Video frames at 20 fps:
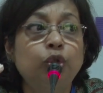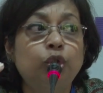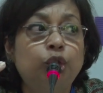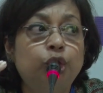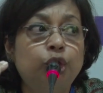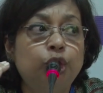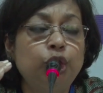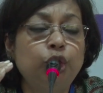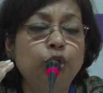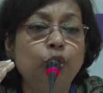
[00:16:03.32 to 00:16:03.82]

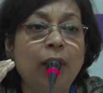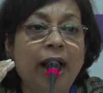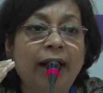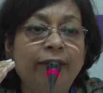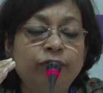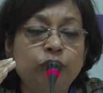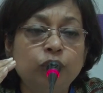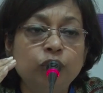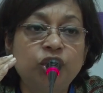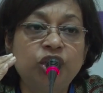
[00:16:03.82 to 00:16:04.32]
You
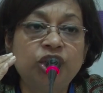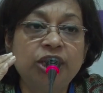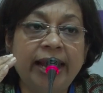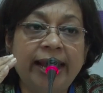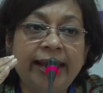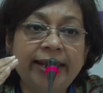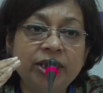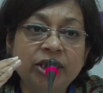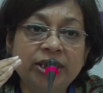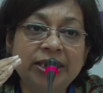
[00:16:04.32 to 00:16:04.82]
have to
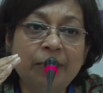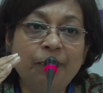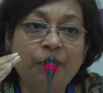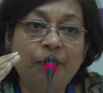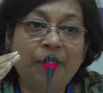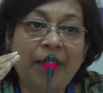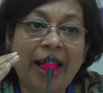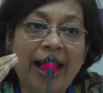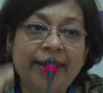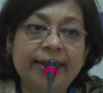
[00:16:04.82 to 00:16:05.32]
change the
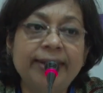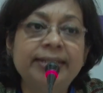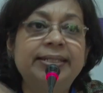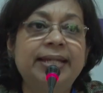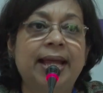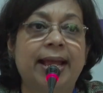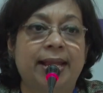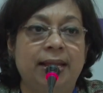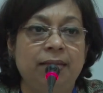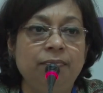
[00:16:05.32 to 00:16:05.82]

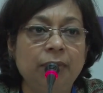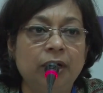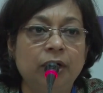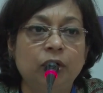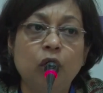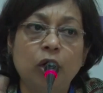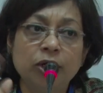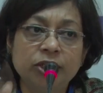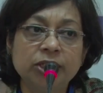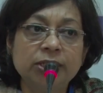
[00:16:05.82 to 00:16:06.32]
paradigm,
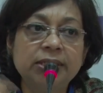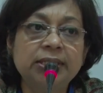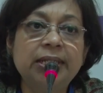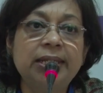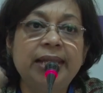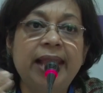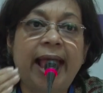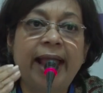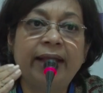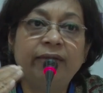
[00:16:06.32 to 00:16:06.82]
not just the
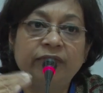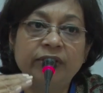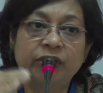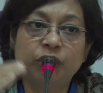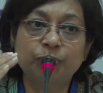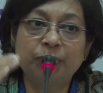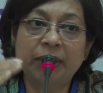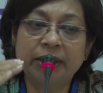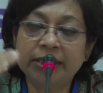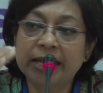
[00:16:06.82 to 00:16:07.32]
language,
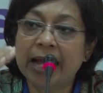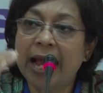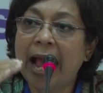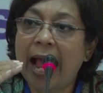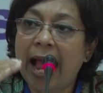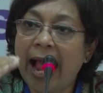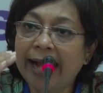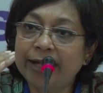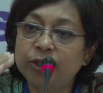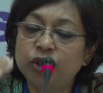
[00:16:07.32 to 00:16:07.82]
but
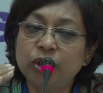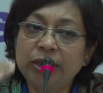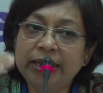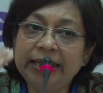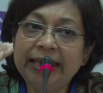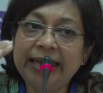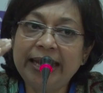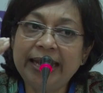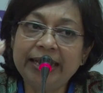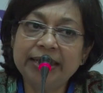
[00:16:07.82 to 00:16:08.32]
actually
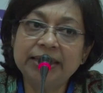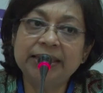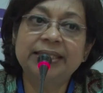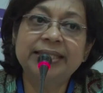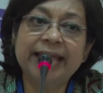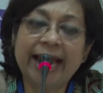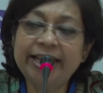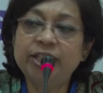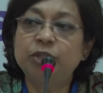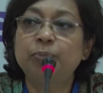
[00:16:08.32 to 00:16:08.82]
the
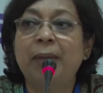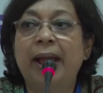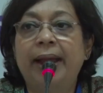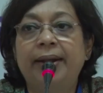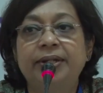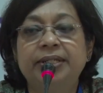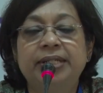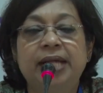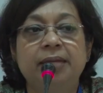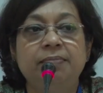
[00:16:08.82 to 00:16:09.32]
insight
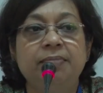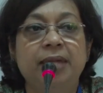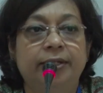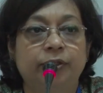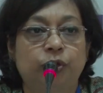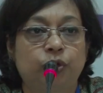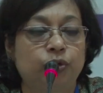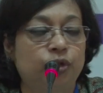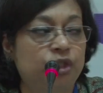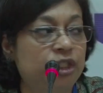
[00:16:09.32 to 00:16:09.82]
paradigm
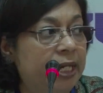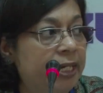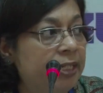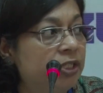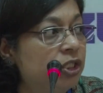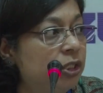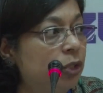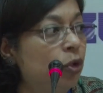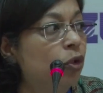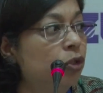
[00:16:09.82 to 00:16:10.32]
has to
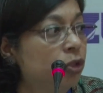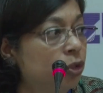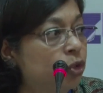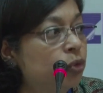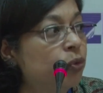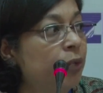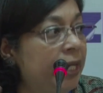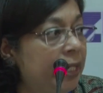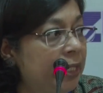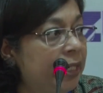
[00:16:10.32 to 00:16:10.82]
change in order
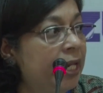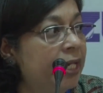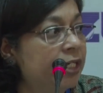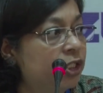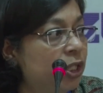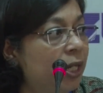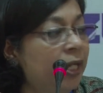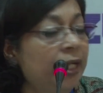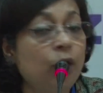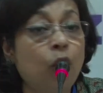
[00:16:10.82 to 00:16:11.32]
to engage,
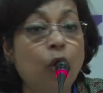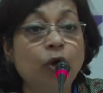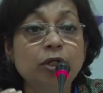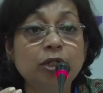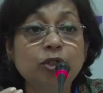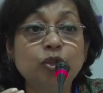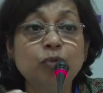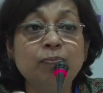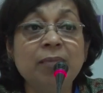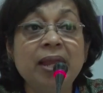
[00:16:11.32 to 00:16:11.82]
in order
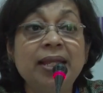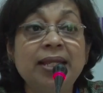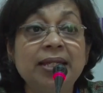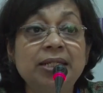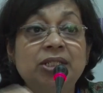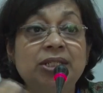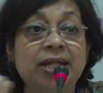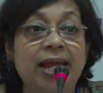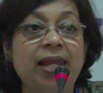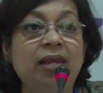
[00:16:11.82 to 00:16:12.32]
to make
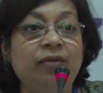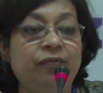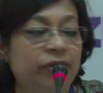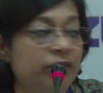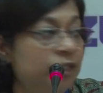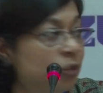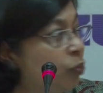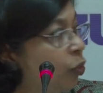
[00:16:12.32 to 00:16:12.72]
it relevant.